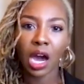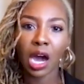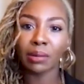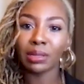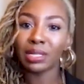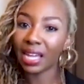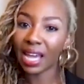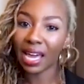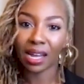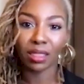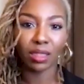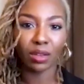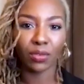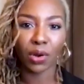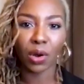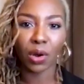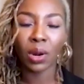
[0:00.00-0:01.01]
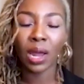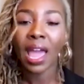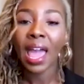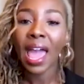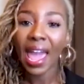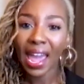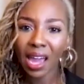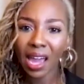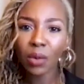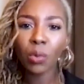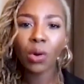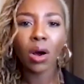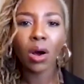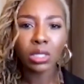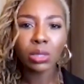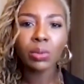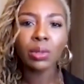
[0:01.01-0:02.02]
to get out the vote. And we're
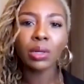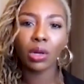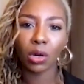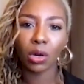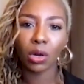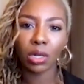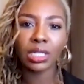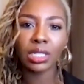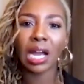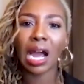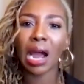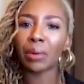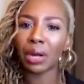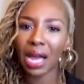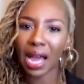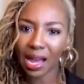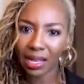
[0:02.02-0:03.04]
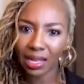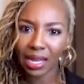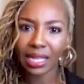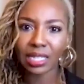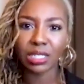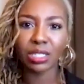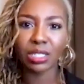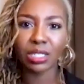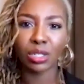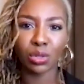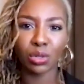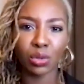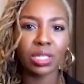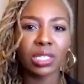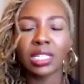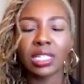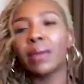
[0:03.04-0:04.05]
also encouraging our allies to do the
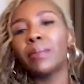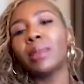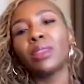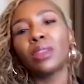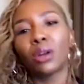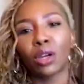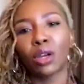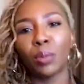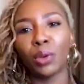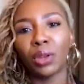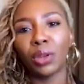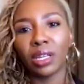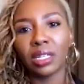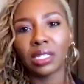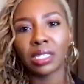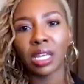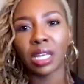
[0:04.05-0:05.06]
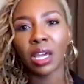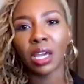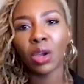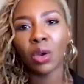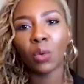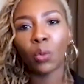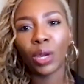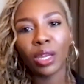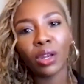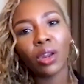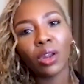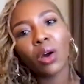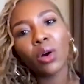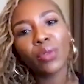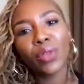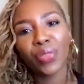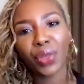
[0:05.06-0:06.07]
same in their communities. We
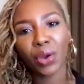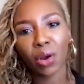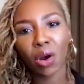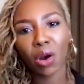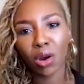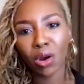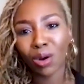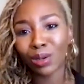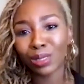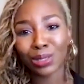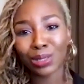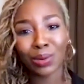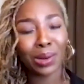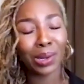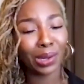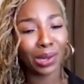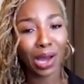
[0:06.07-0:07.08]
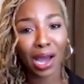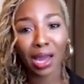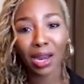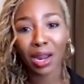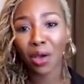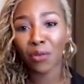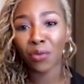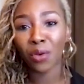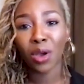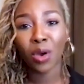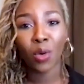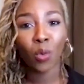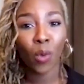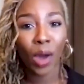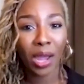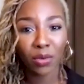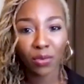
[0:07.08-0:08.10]
know that there are also a lot of
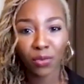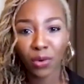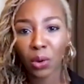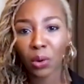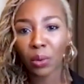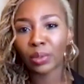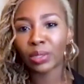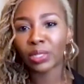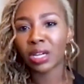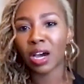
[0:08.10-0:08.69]
white folks,